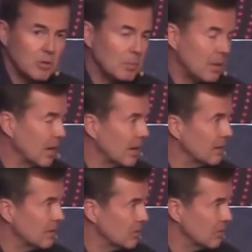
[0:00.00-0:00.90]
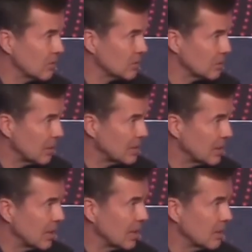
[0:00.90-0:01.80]
UBI, Universal
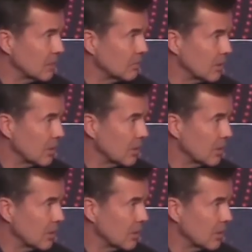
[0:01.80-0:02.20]
Basic Income.